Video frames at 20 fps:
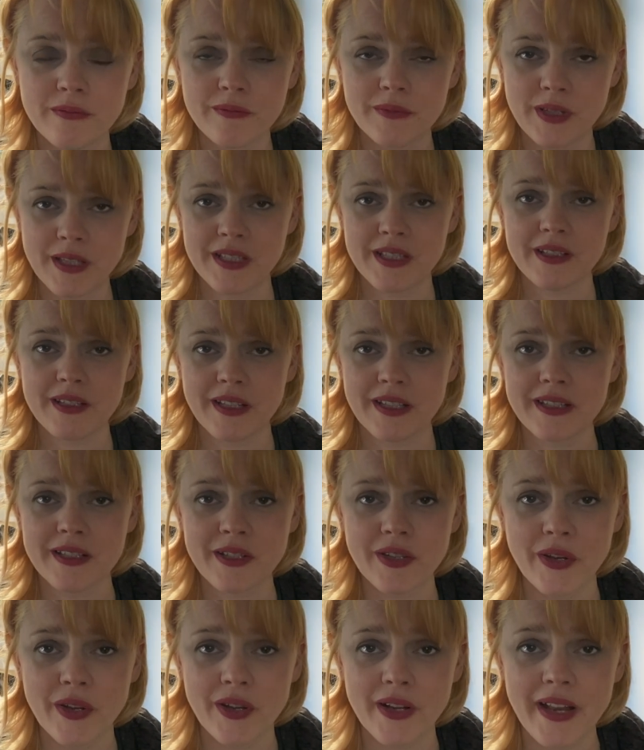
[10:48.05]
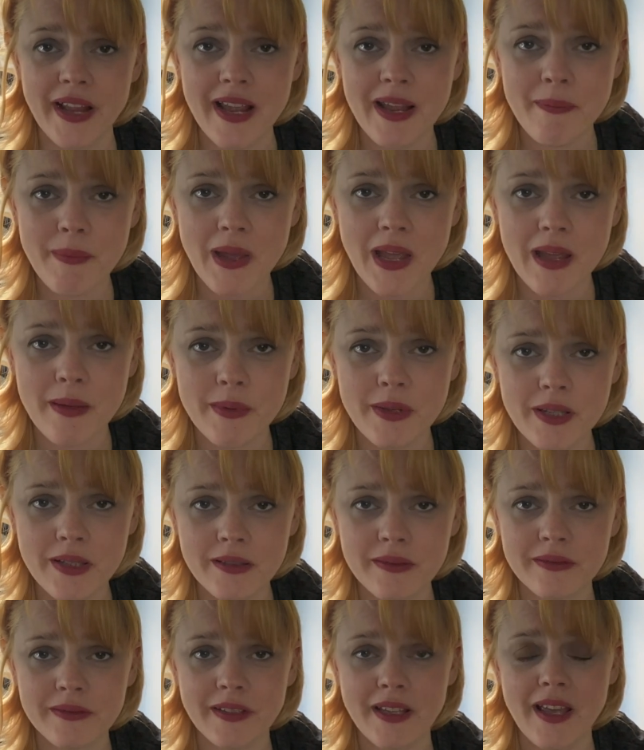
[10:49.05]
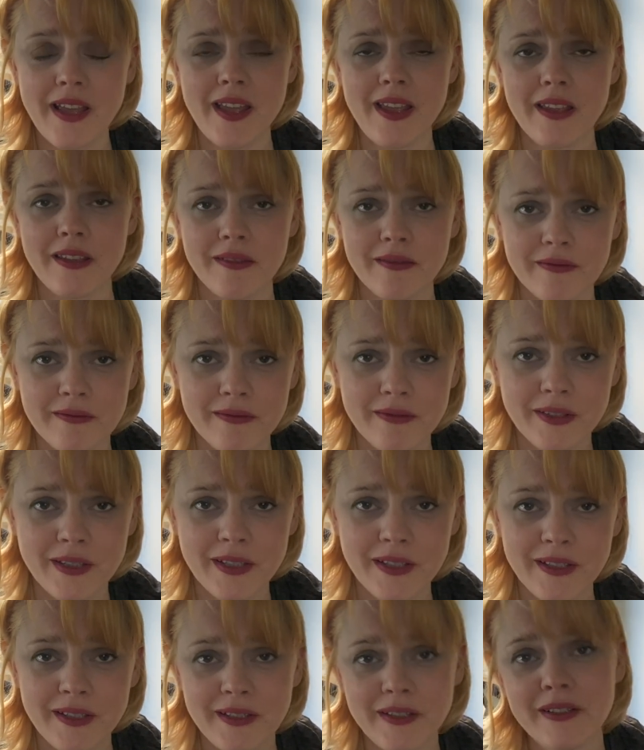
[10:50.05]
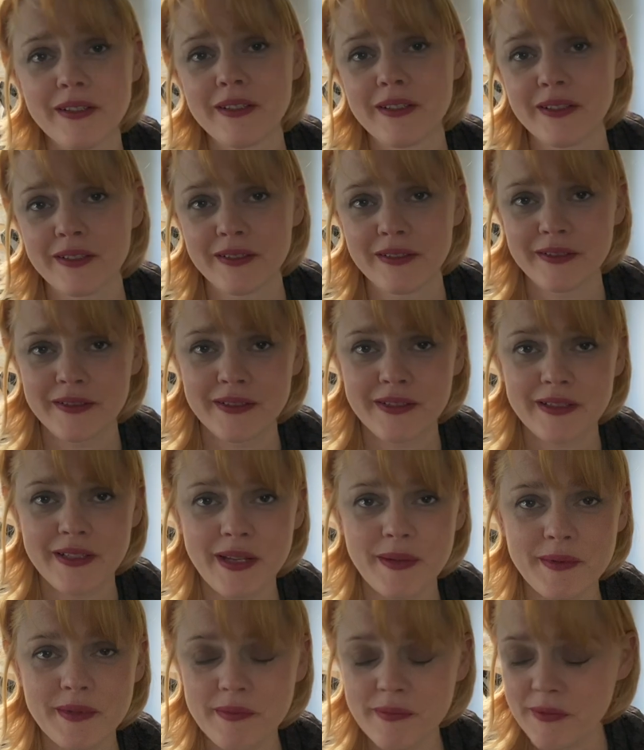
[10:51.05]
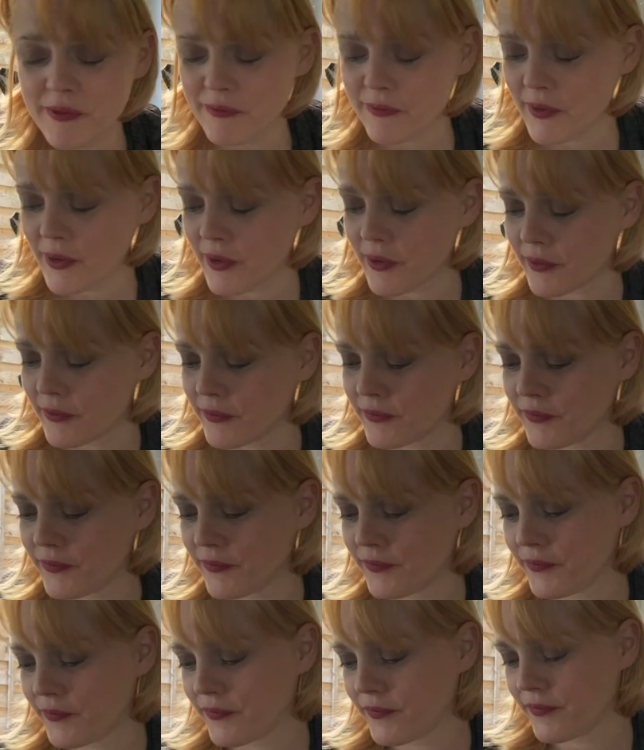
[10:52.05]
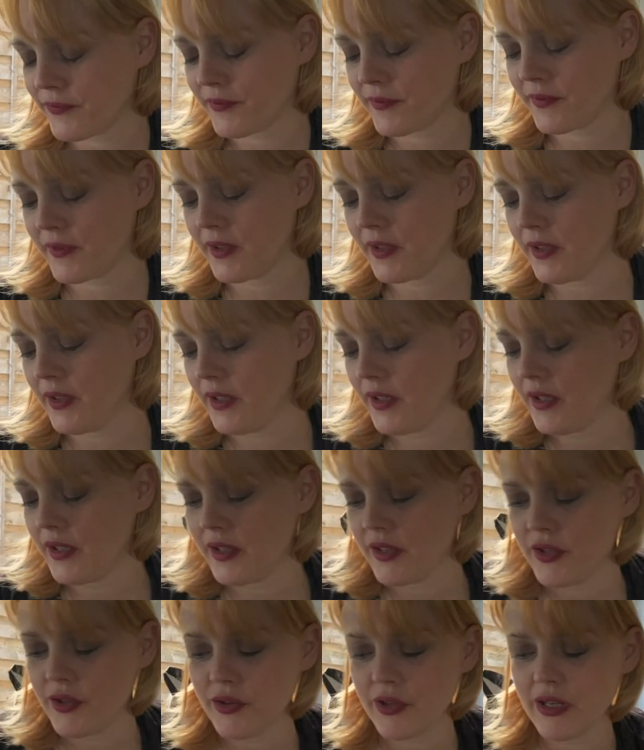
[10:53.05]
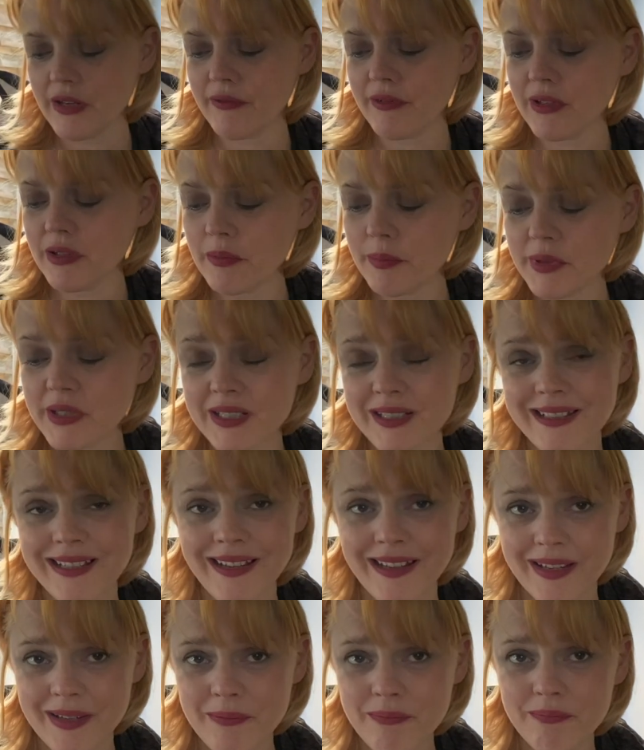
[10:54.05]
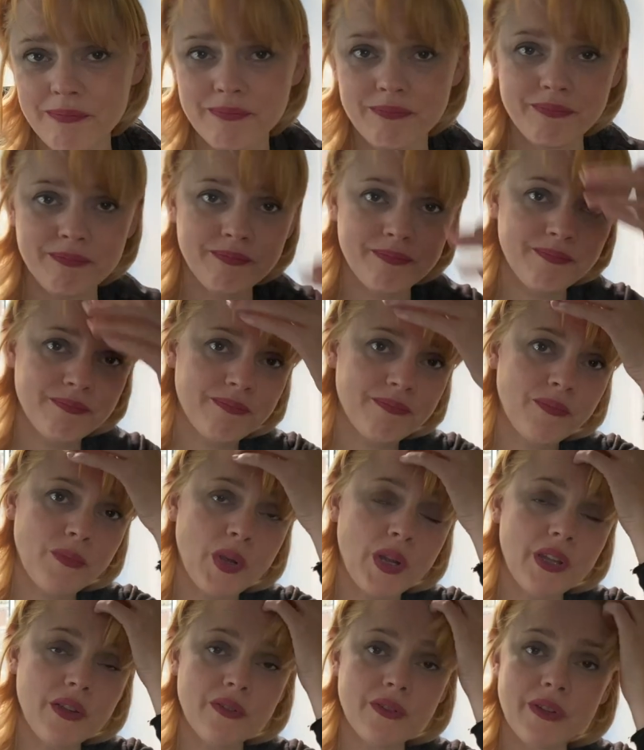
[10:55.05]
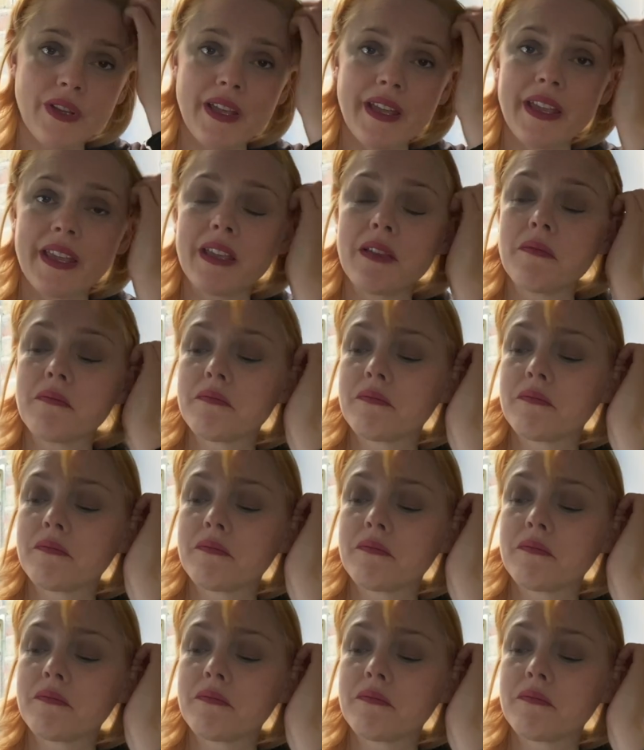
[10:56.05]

It's going, hey, baby, hey, it's time to move on. You're going to have a little bit of time where you're like